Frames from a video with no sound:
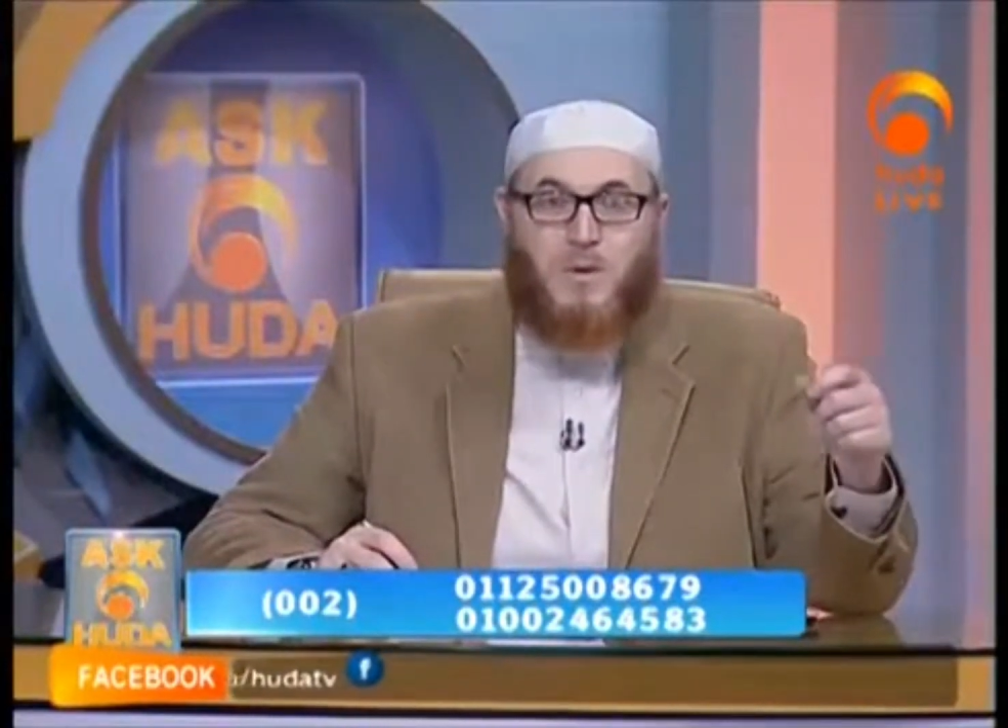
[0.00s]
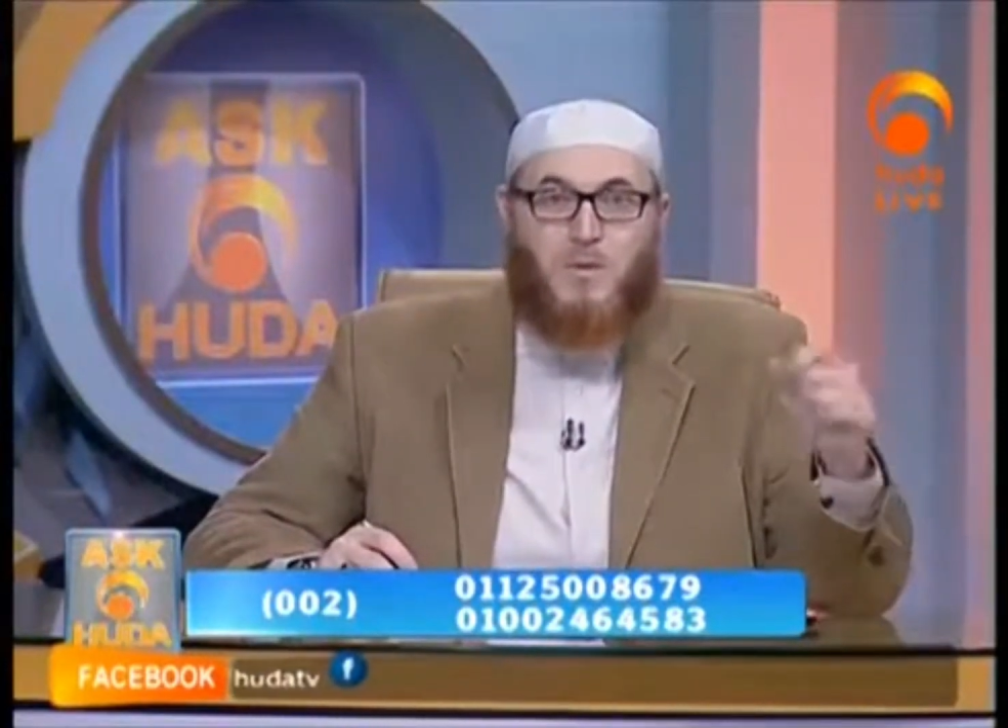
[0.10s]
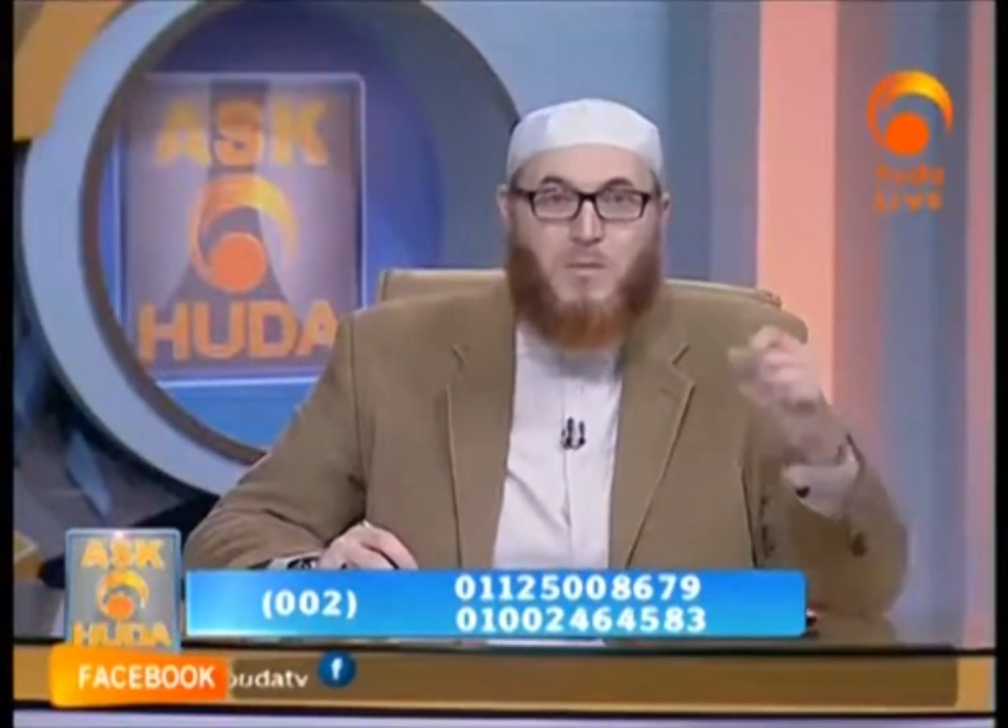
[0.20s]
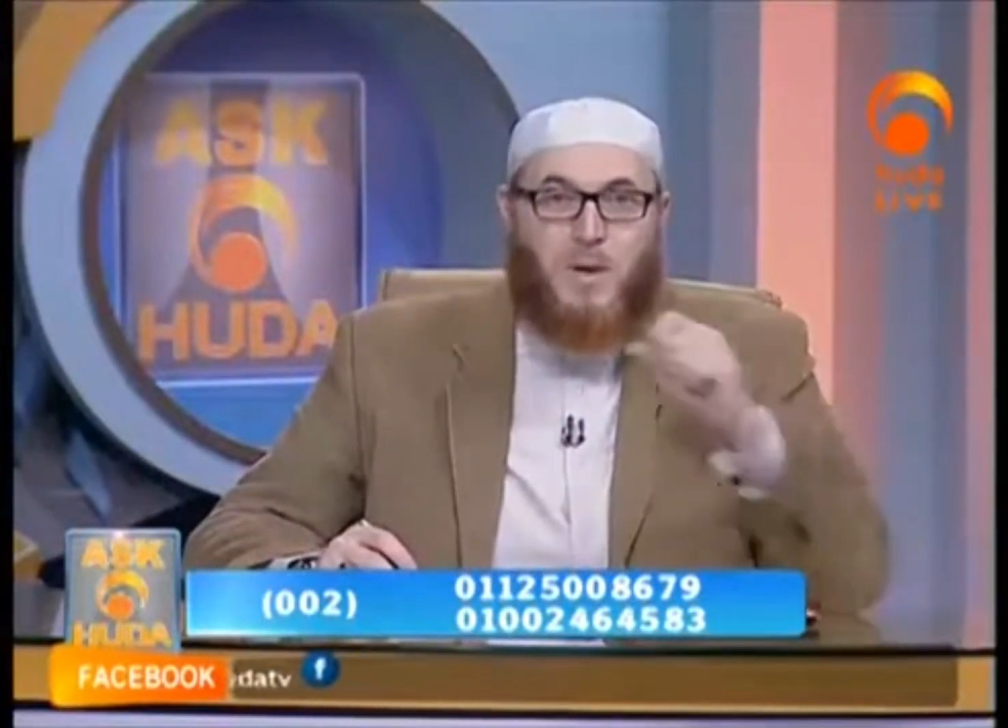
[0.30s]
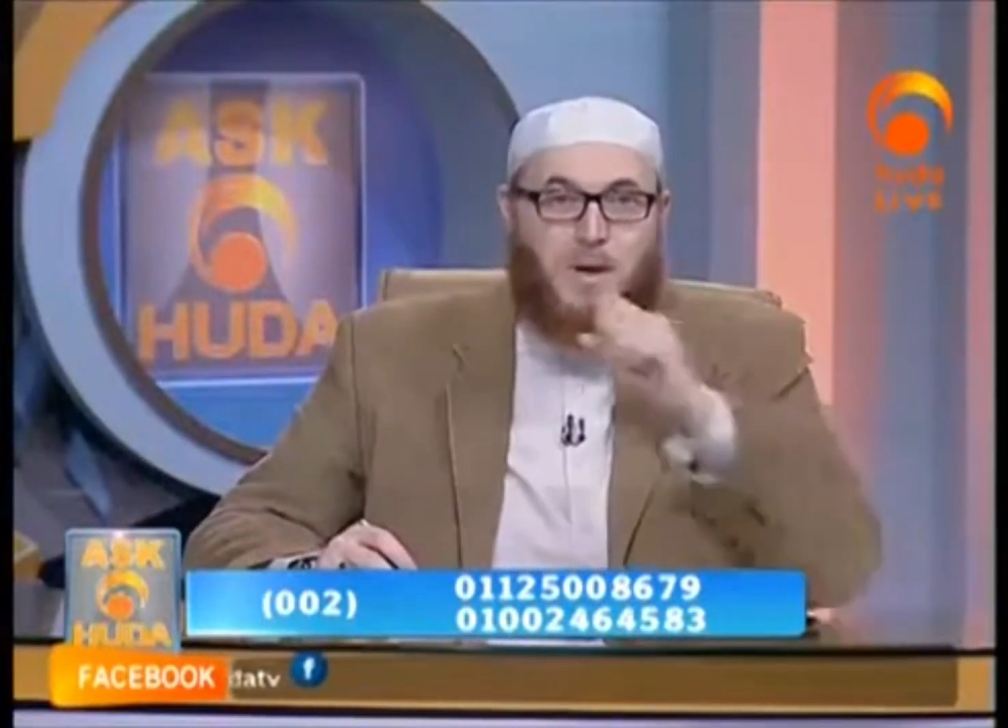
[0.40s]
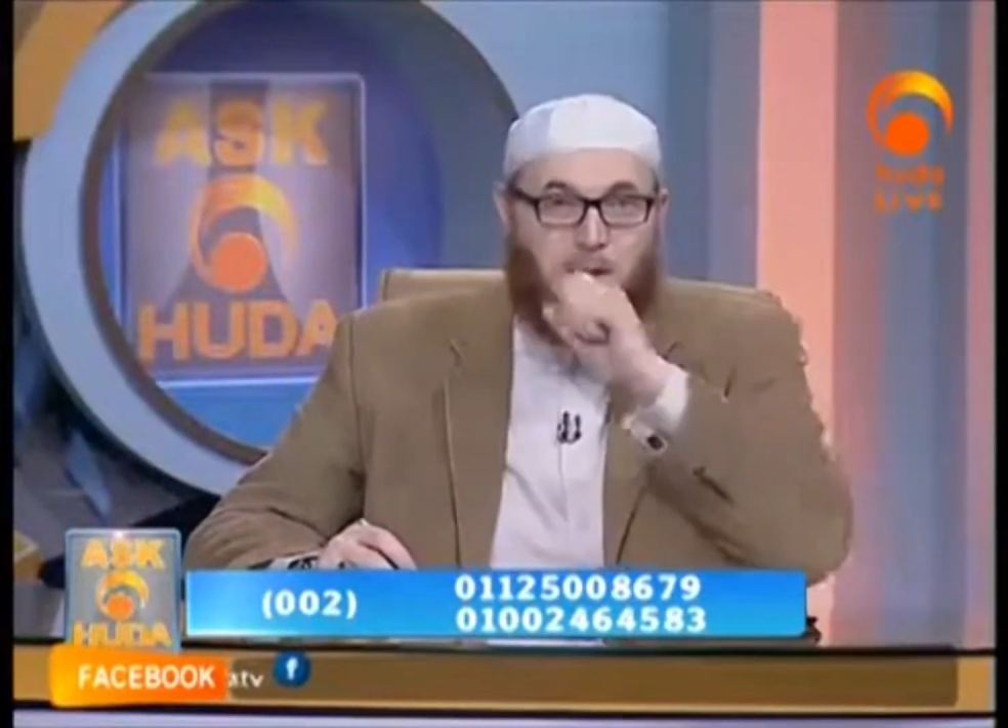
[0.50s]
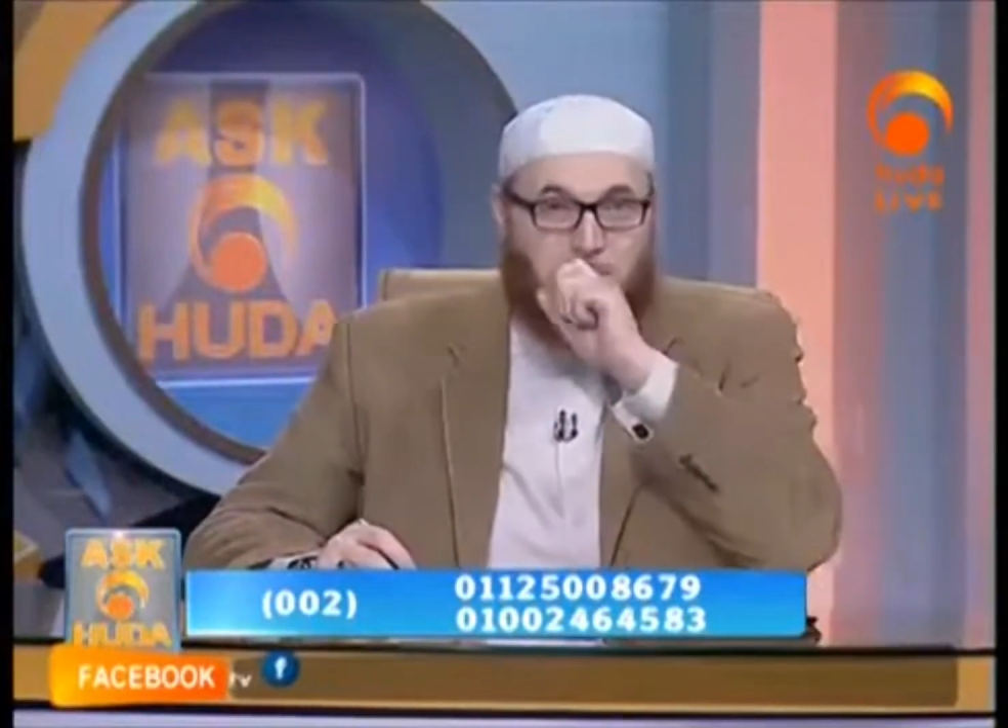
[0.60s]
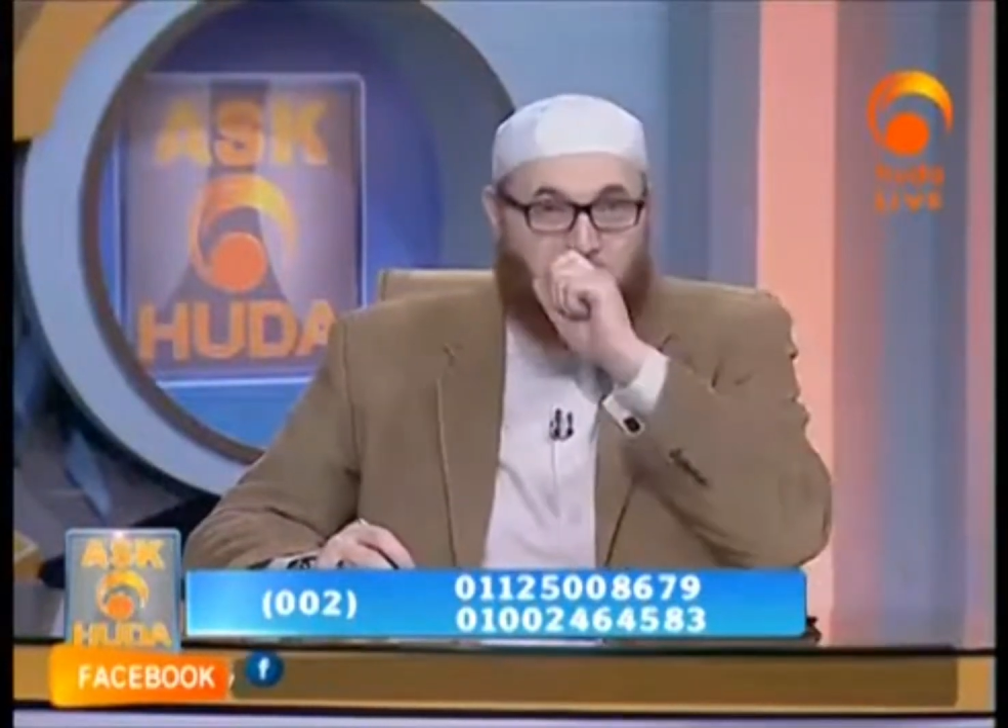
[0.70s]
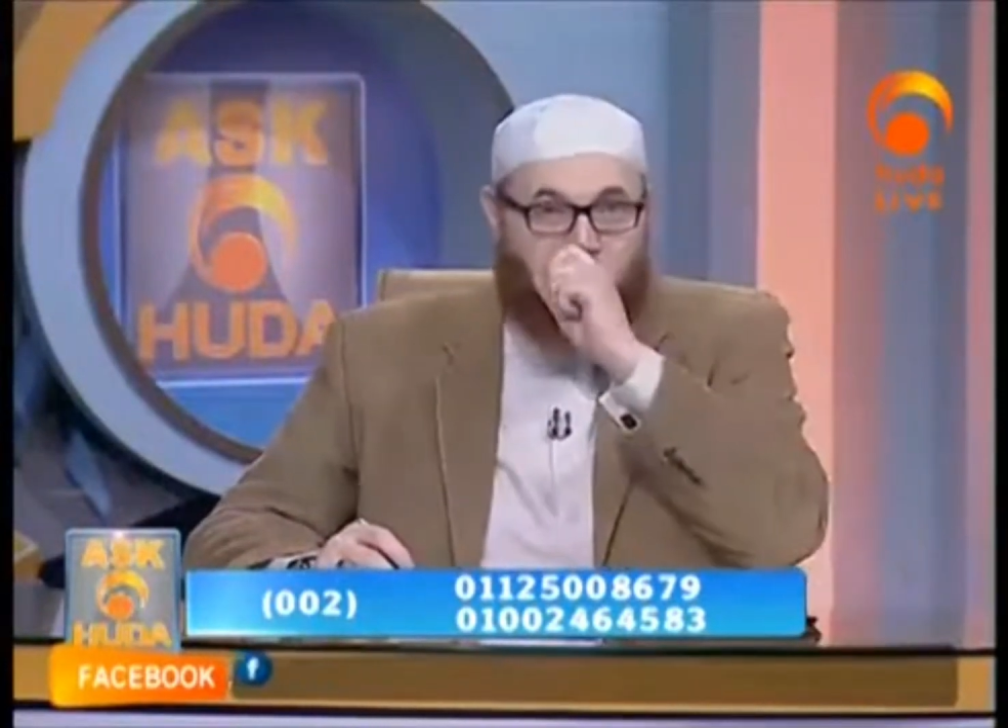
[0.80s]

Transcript: in Dubai.